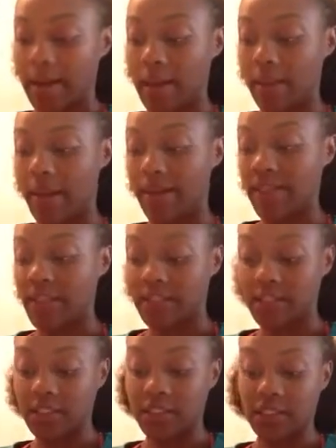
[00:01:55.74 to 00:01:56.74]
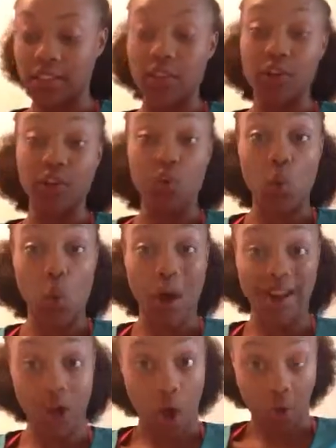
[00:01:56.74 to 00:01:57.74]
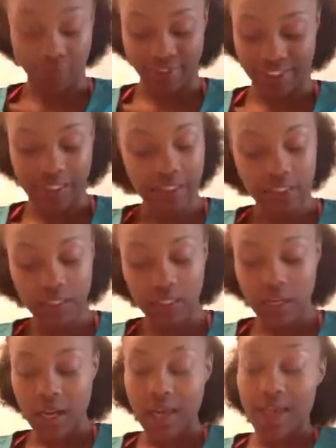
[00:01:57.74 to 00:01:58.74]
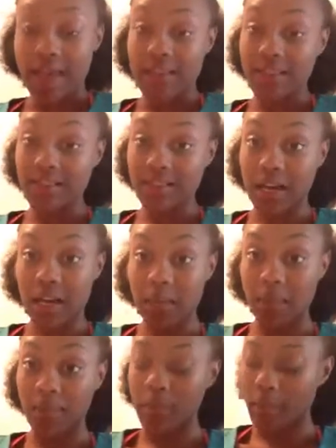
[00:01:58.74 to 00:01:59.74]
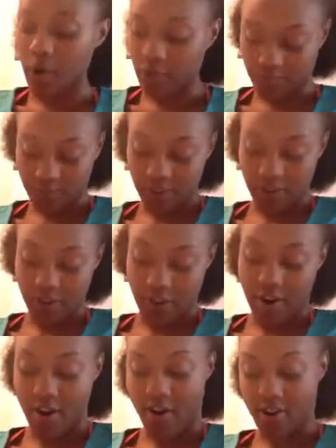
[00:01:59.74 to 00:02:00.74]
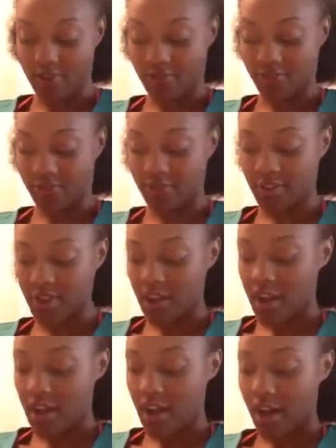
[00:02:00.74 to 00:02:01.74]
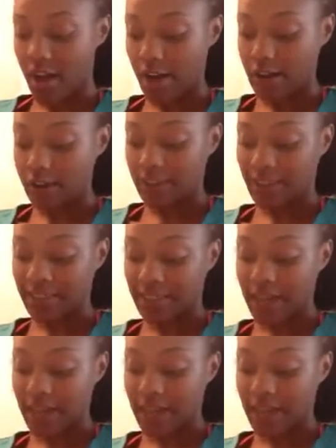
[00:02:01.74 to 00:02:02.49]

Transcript: and made visits to see her quite often. Then Solomon proposed to her. It